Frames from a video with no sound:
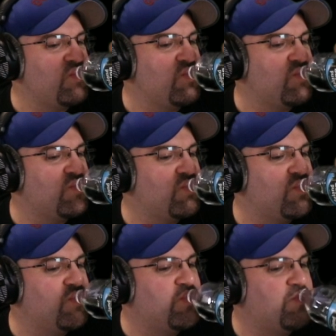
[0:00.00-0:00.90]
has
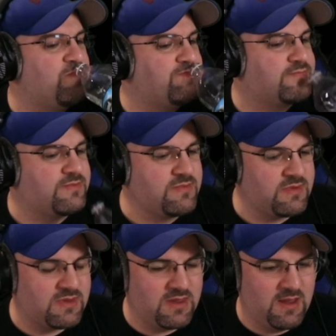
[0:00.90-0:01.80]
Asian dude
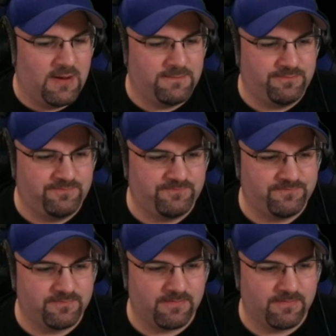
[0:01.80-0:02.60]
with Ghostwire.